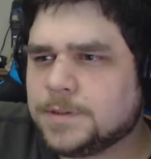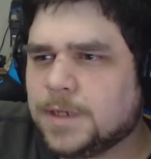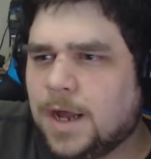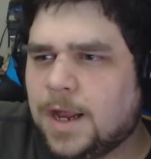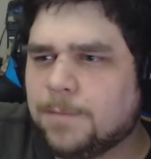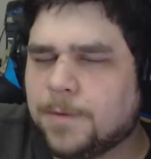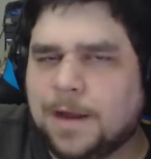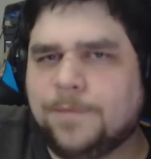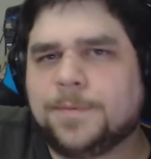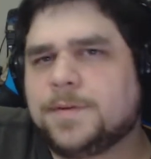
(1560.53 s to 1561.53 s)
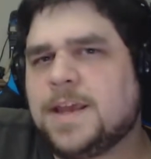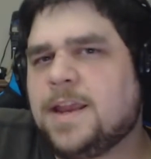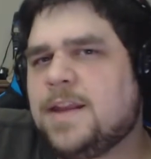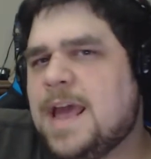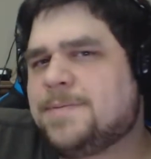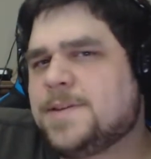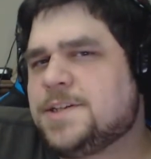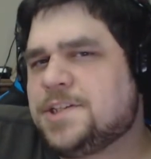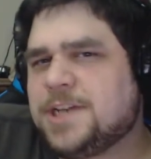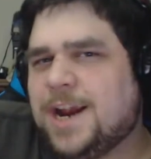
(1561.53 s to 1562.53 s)
am comfortable taking naps in
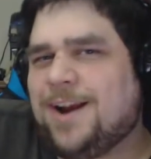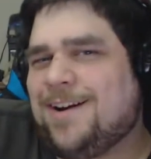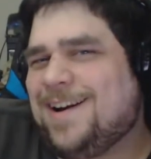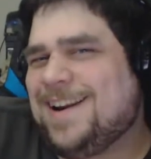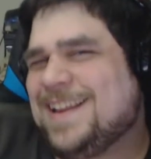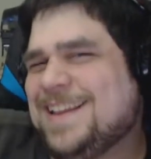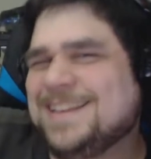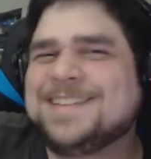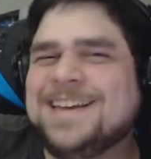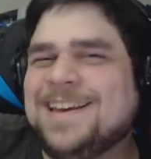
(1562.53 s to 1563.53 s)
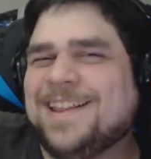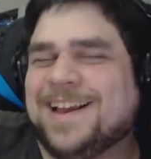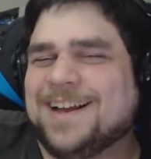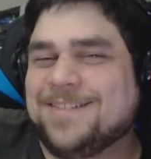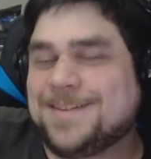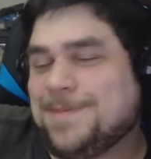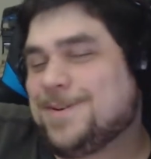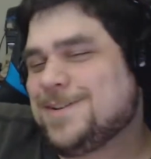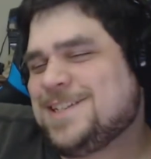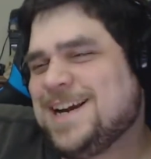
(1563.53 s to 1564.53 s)
this chair, like I was my
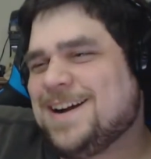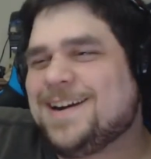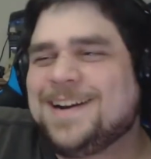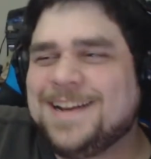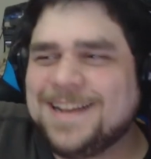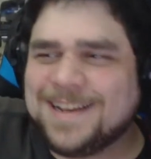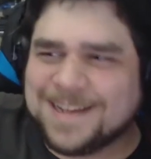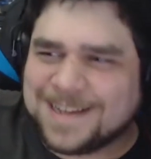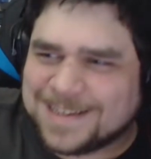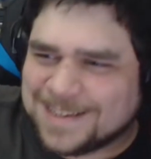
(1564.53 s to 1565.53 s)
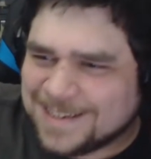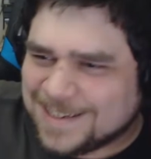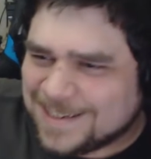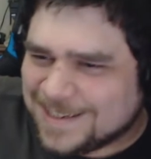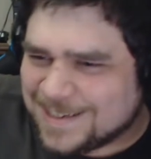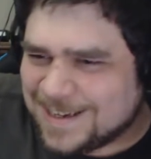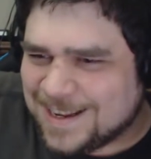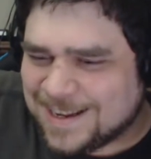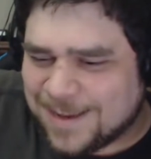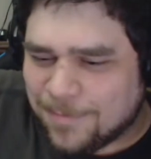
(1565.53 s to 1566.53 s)
old chair. I
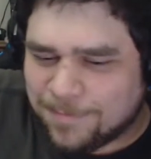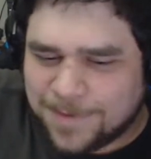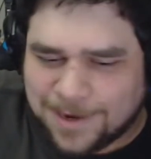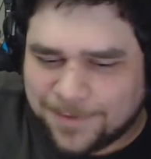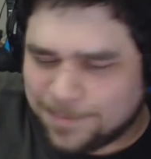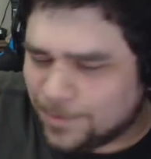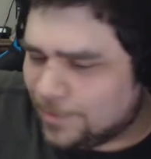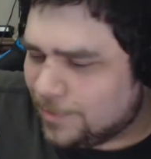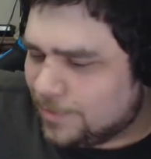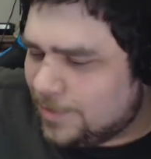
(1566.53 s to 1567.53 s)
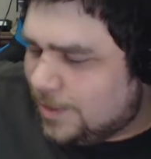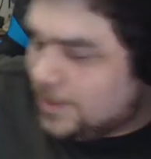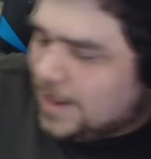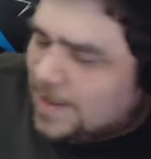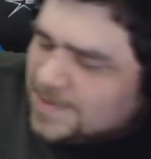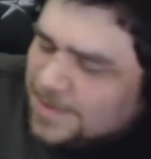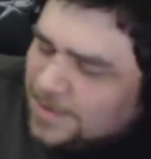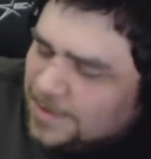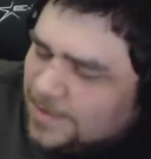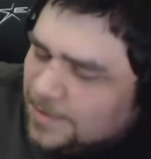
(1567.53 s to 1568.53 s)
am comfortable. Oh yeah, that's another
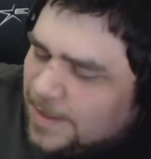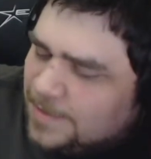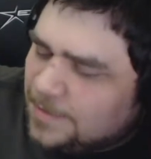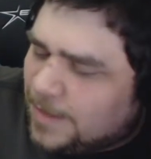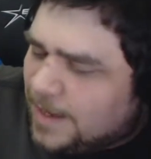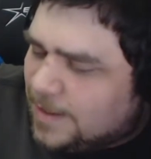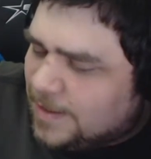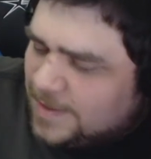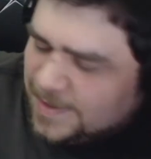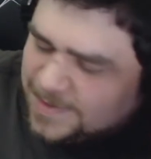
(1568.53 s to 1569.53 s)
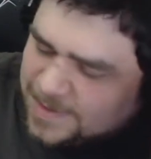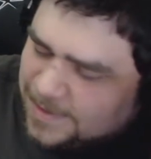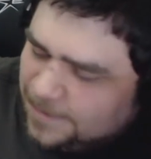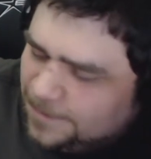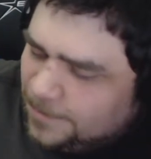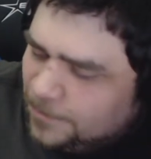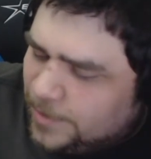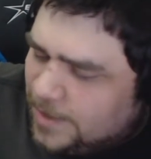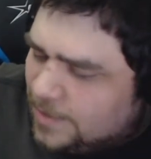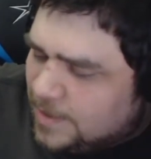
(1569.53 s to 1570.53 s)
thing too. I do like, I said, the
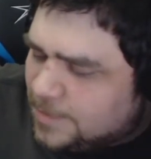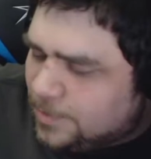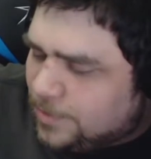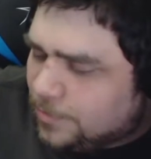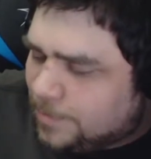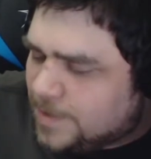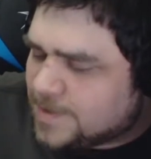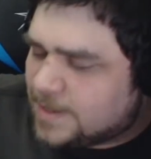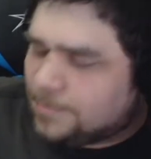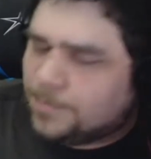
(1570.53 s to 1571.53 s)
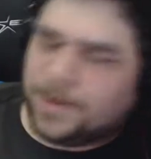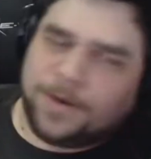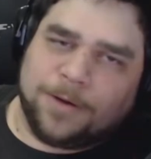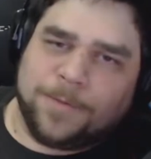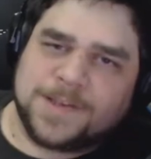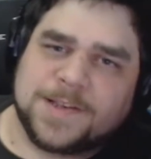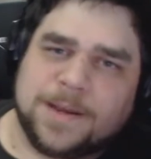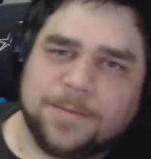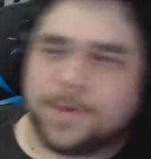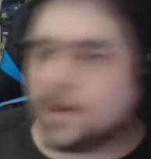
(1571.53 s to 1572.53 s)
4D thing is pretty cool because I can put my armrests
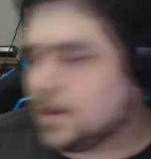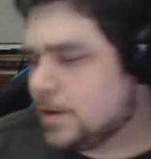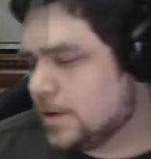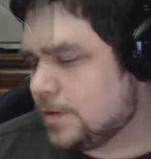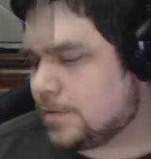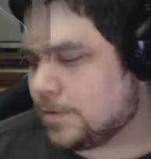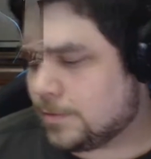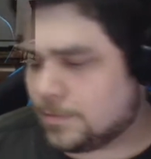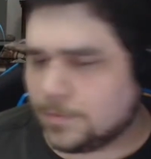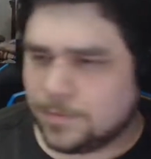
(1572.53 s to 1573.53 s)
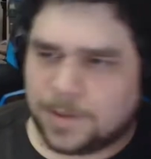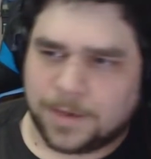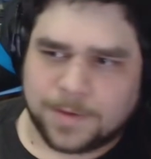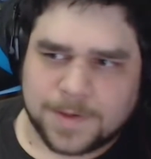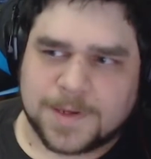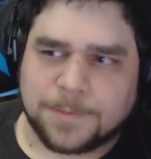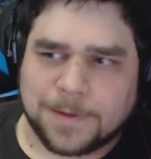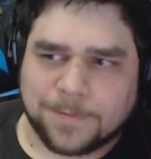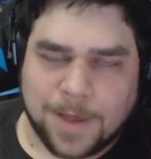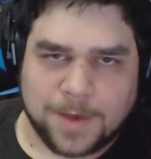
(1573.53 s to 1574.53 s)
down a bit to get on the same
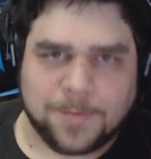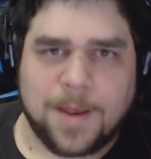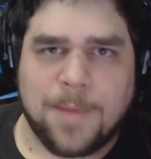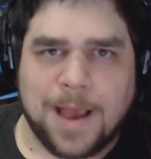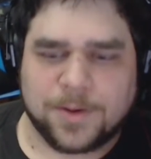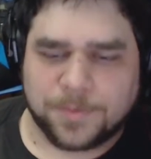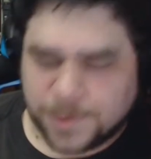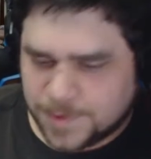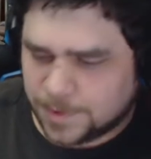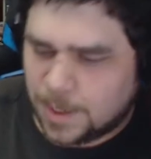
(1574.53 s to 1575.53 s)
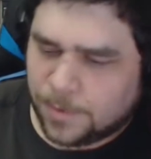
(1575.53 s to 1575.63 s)
level as my mouse, which is lower